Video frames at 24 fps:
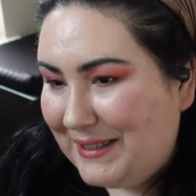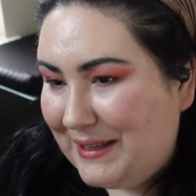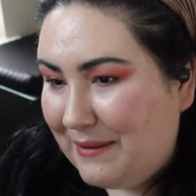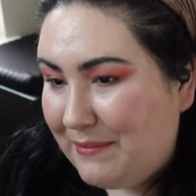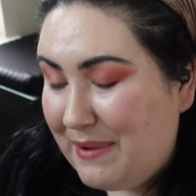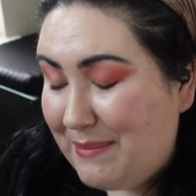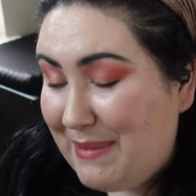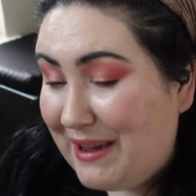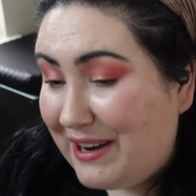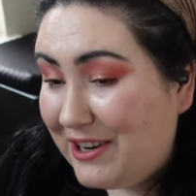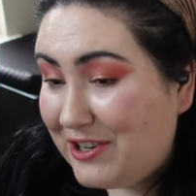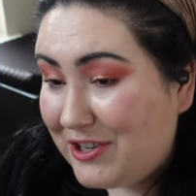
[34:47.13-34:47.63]
My
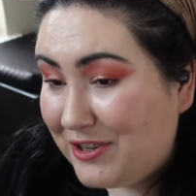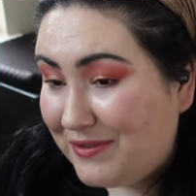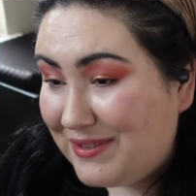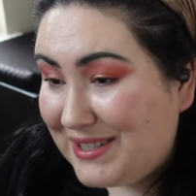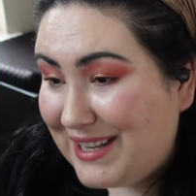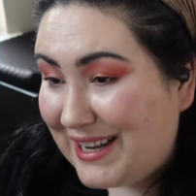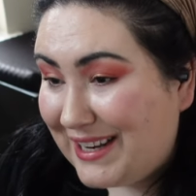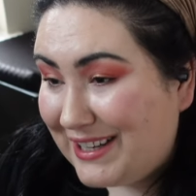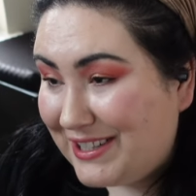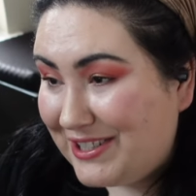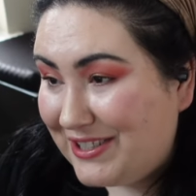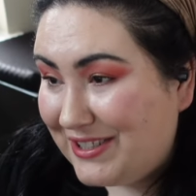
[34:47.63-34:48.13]
manager was
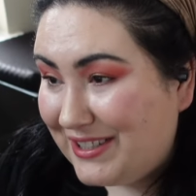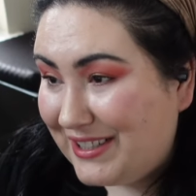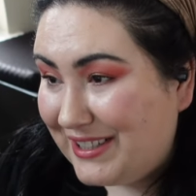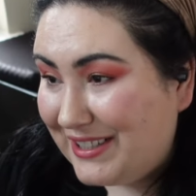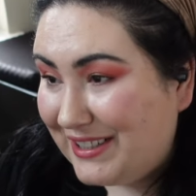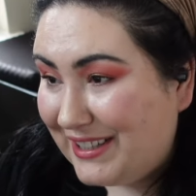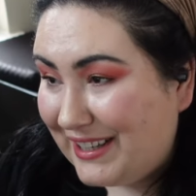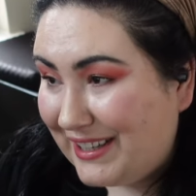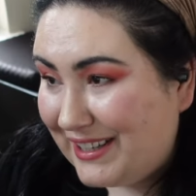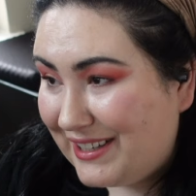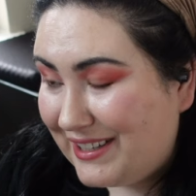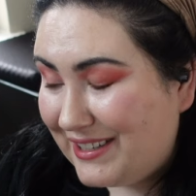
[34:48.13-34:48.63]
actually
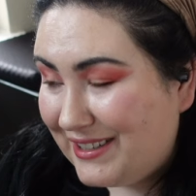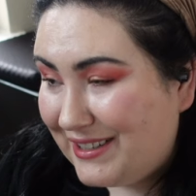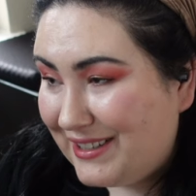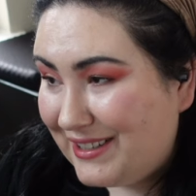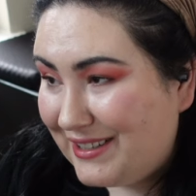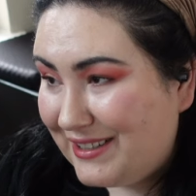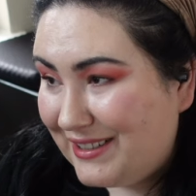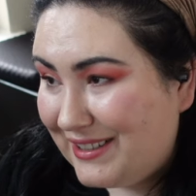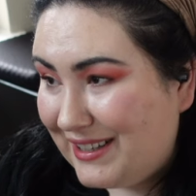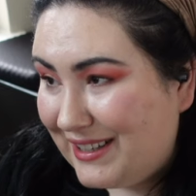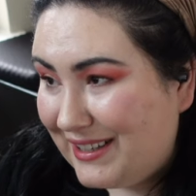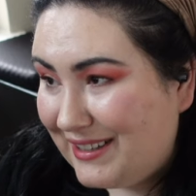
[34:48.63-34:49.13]
like,
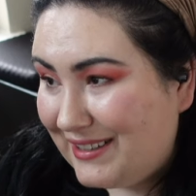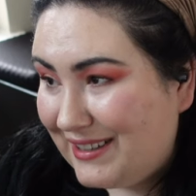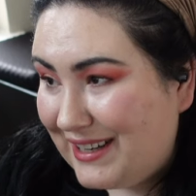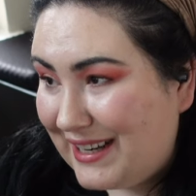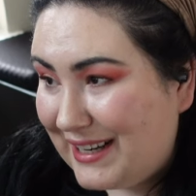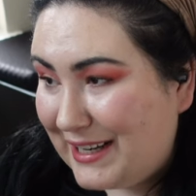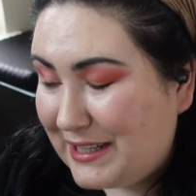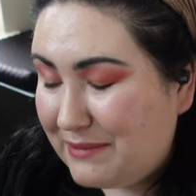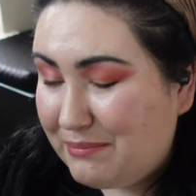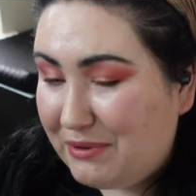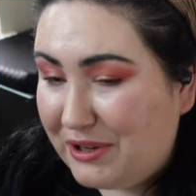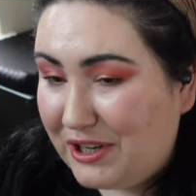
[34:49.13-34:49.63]
I
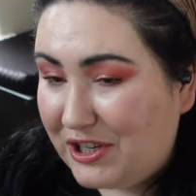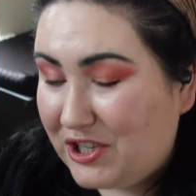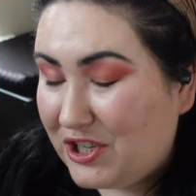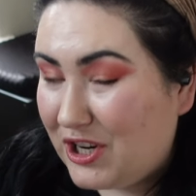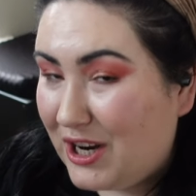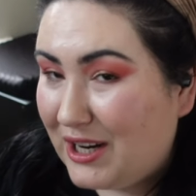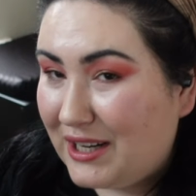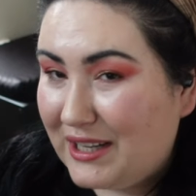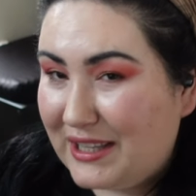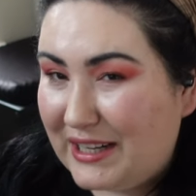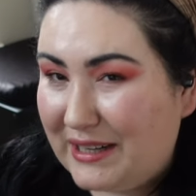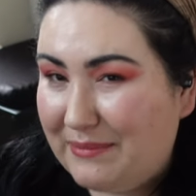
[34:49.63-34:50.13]
guess pretty
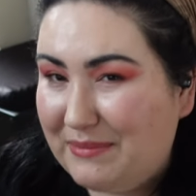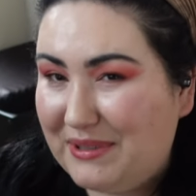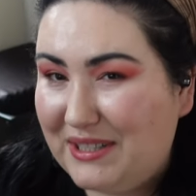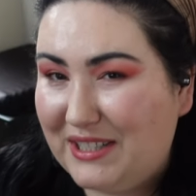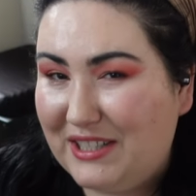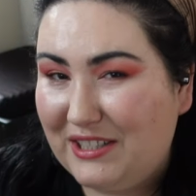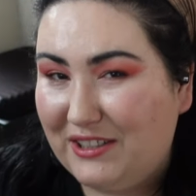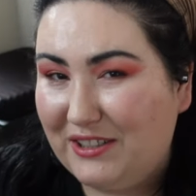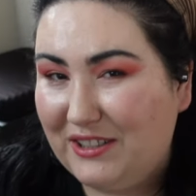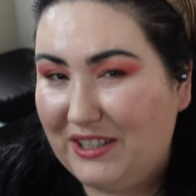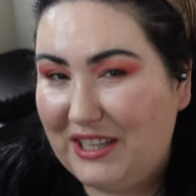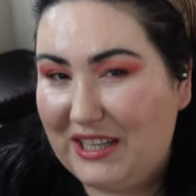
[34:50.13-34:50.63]
shocked that I'm
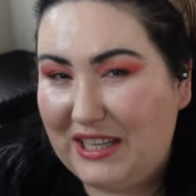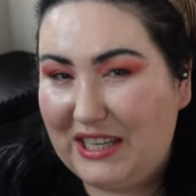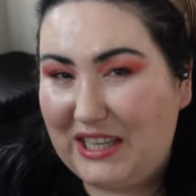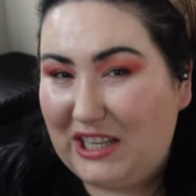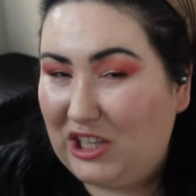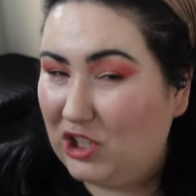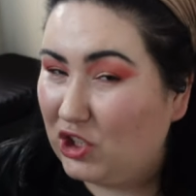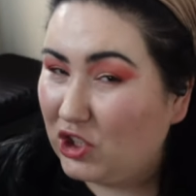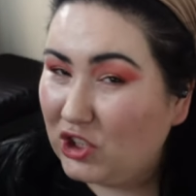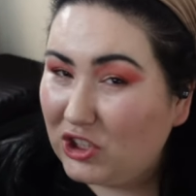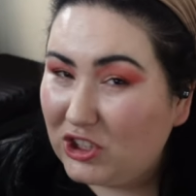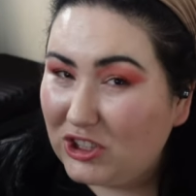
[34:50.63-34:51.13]
still
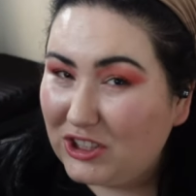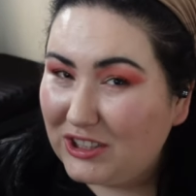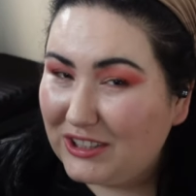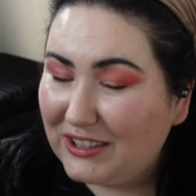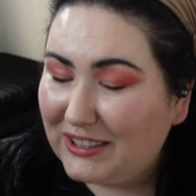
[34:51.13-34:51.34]
here,